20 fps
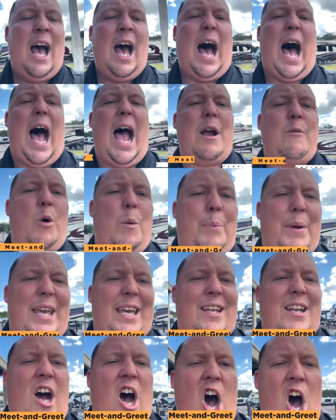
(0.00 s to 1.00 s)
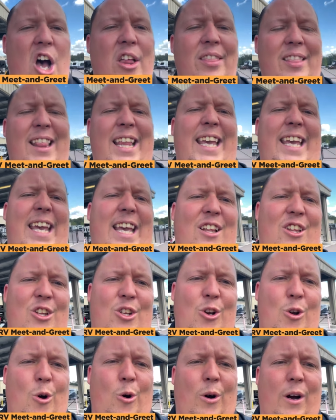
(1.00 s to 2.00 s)
I will be in Huntley,
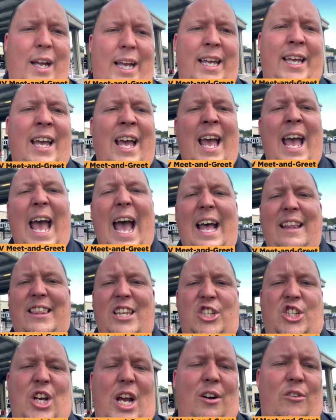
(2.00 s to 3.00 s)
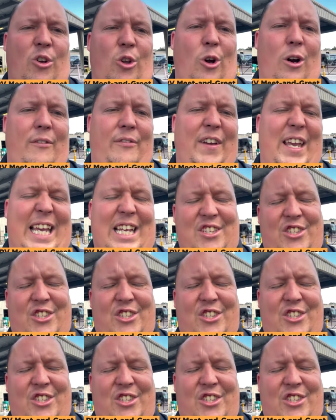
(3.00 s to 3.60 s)
Illinois at the General RV.